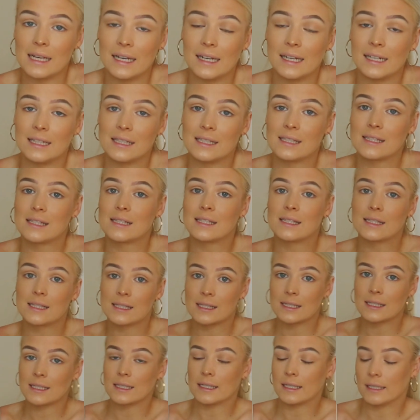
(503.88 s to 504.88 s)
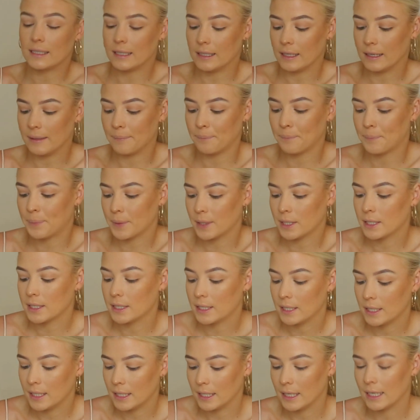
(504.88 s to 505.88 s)
it's yep
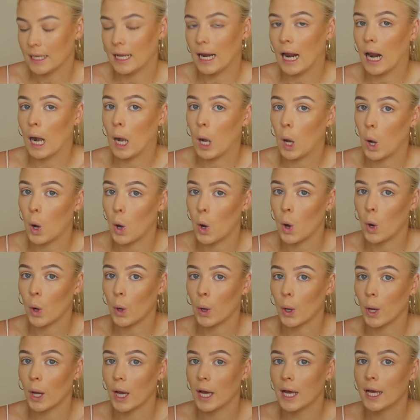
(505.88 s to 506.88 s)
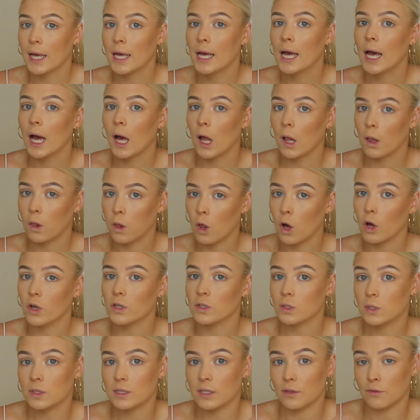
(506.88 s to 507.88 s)
a long a
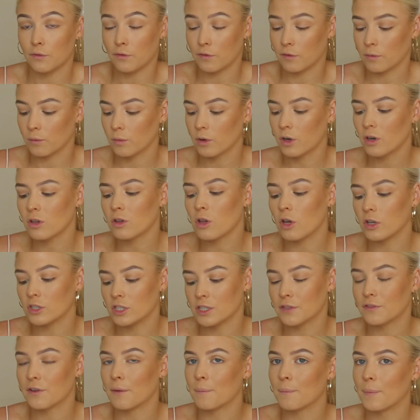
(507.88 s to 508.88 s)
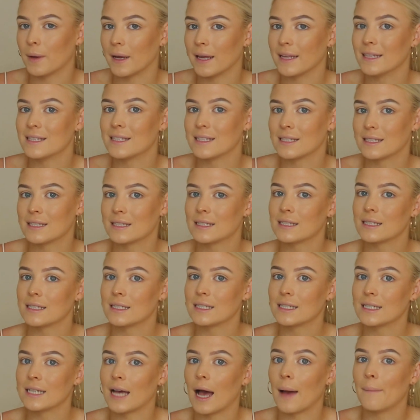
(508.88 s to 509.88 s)
lot diff not a lot different but it's
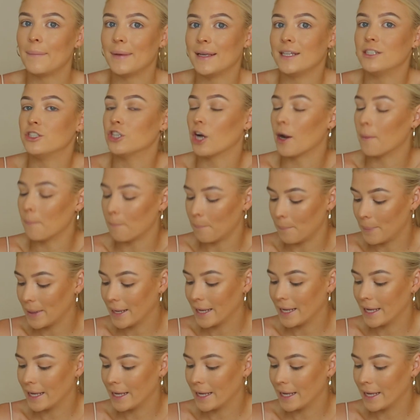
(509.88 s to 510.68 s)
a big jump.